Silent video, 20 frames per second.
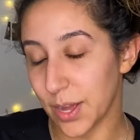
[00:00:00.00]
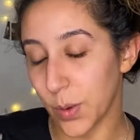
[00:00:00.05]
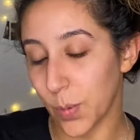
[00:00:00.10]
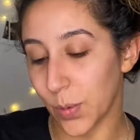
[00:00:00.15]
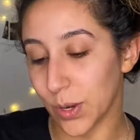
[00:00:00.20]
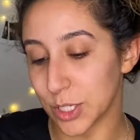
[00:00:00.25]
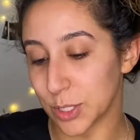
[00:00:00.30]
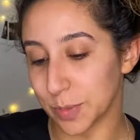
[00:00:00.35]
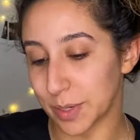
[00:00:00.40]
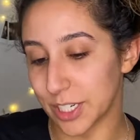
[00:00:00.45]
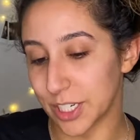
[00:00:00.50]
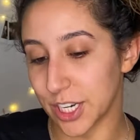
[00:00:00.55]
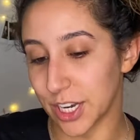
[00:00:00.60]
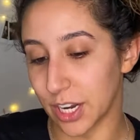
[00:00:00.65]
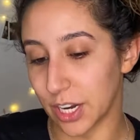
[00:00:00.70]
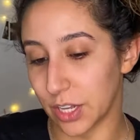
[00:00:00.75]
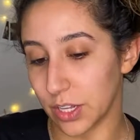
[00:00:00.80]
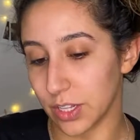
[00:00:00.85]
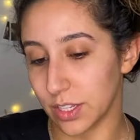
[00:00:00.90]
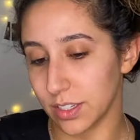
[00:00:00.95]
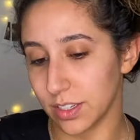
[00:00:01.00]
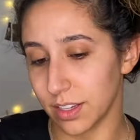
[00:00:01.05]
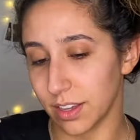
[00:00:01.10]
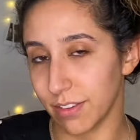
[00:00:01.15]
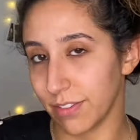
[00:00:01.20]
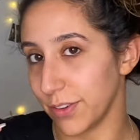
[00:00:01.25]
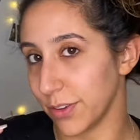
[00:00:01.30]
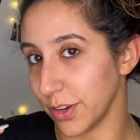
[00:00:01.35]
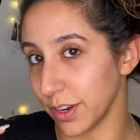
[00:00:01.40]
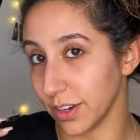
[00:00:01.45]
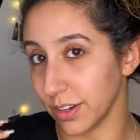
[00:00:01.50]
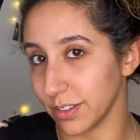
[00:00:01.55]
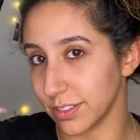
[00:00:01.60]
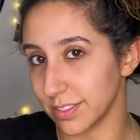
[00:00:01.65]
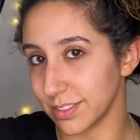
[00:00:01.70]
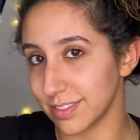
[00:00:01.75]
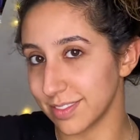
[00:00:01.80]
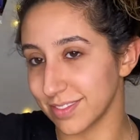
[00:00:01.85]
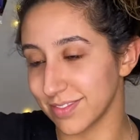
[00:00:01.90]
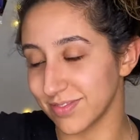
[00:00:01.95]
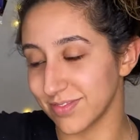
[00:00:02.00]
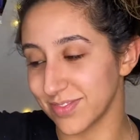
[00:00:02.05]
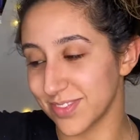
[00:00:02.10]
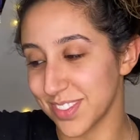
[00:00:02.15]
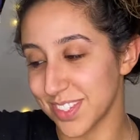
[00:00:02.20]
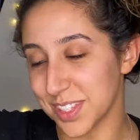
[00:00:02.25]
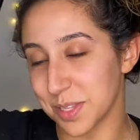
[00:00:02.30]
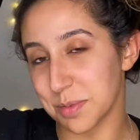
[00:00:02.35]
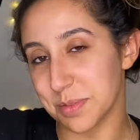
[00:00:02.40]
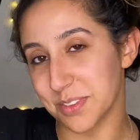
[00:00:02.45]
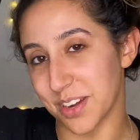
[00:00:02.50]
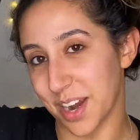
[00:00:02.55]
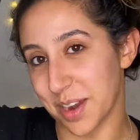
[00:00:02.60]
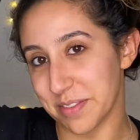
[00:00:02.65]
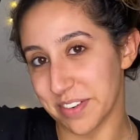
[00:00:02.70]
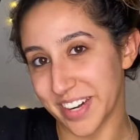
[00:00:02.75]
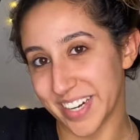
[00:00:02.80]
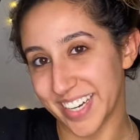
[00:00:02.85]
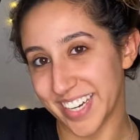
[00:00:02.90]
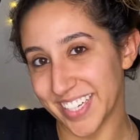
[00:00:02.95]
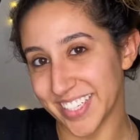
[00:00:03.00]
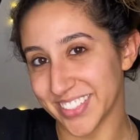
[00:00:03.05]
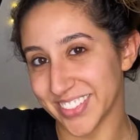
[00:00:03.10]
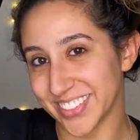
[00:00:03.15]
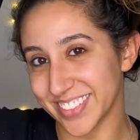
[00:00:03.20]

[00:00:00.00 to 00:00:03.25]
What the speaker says: watch my channel. If you don't, subscribe right now.